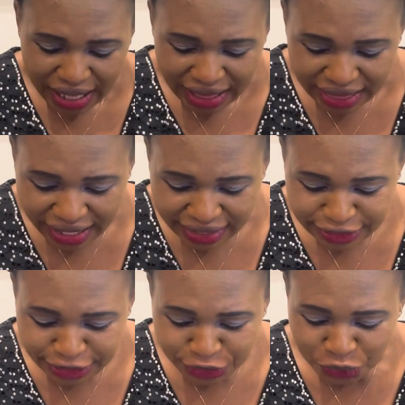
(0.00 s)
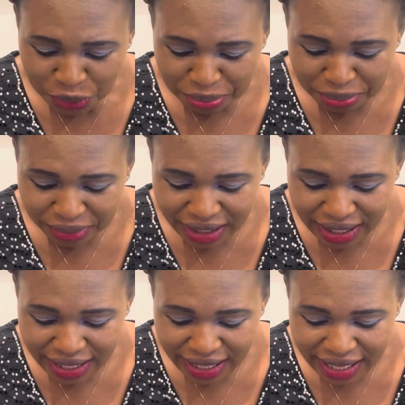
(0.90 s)
Then the
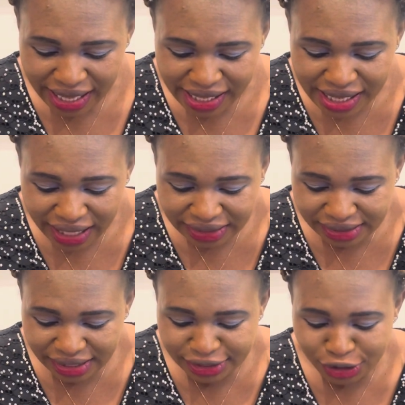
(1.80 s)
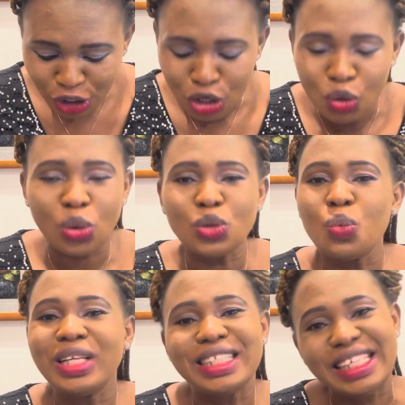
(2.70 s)
number 9 says not
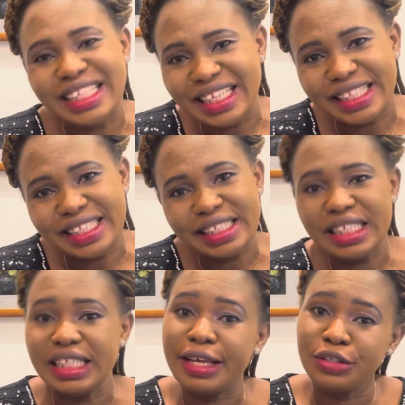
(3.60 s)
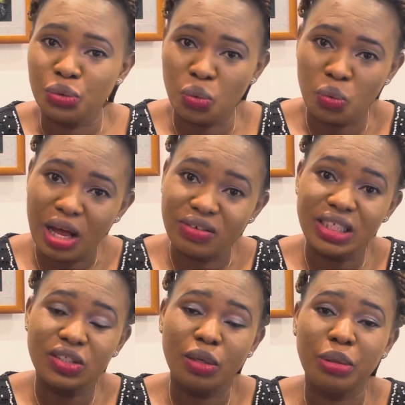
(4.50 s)
wanting kids. Yes, so I've
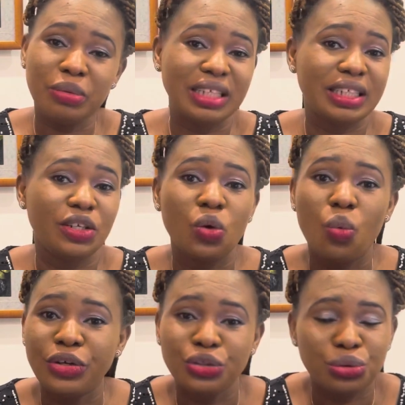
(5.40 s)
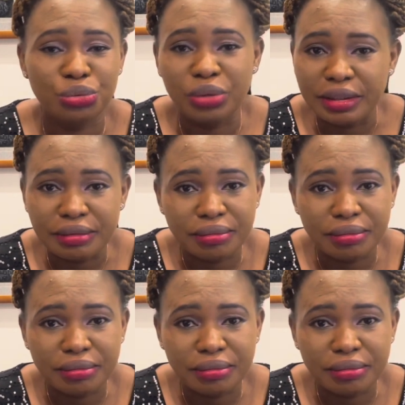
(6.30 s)
seen some people that say they don't want children.